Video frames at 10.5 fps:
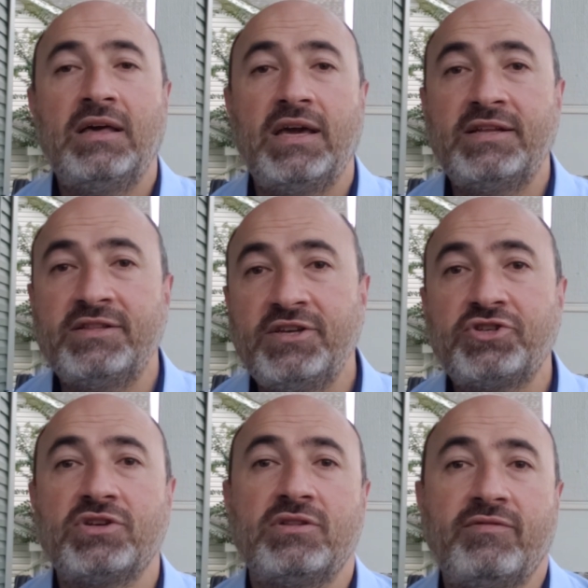In
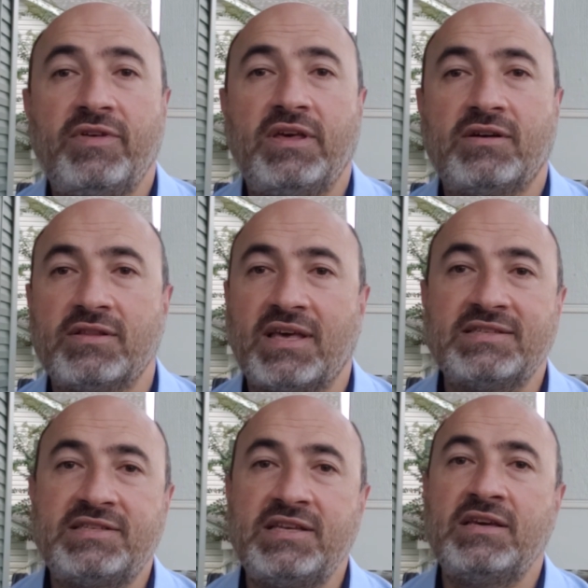addition, the vehicle
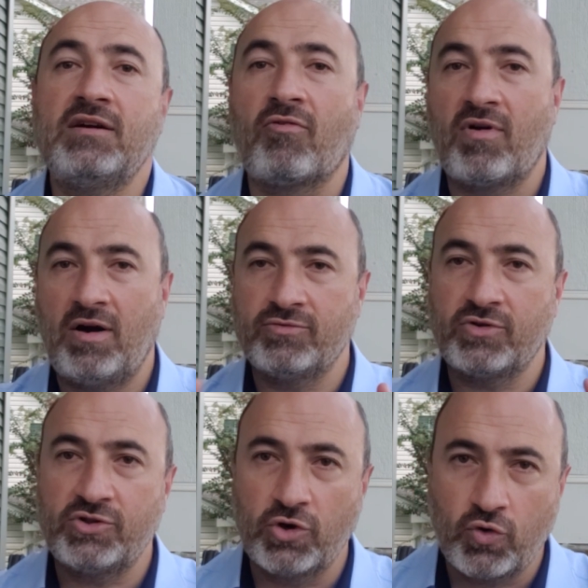can see
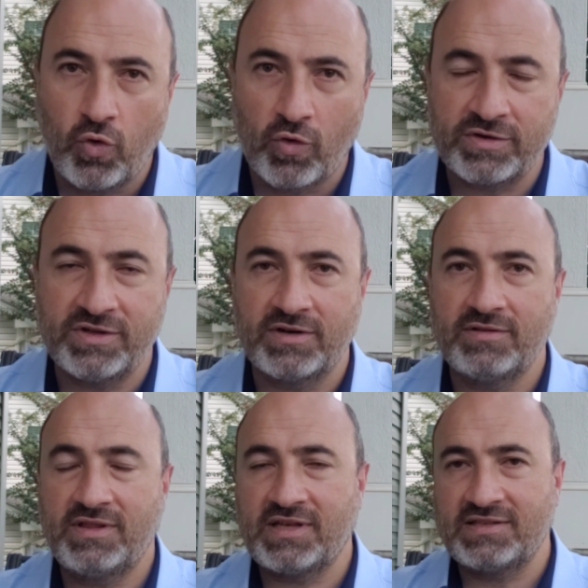around the corner.
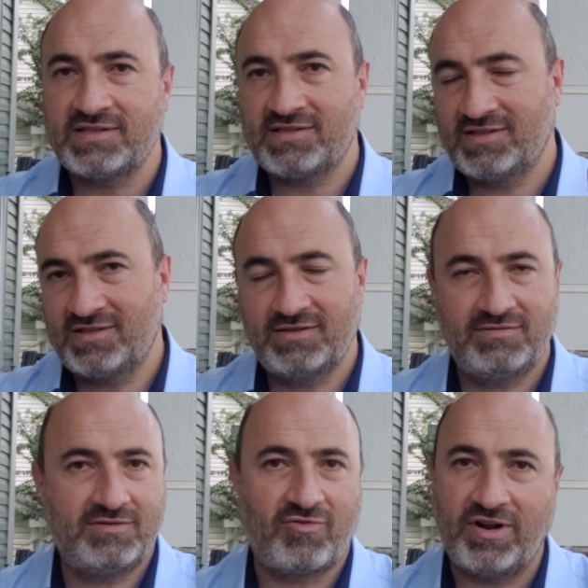That's
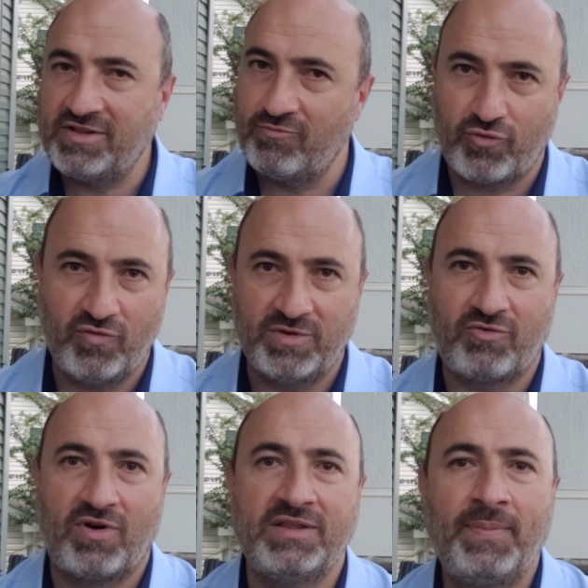great
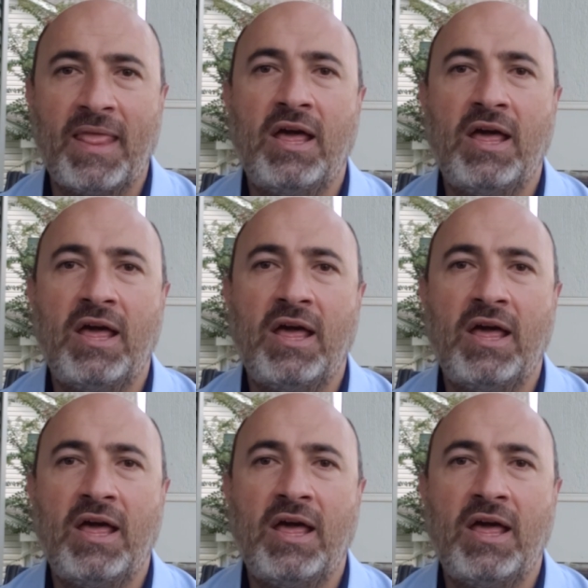improvement, right?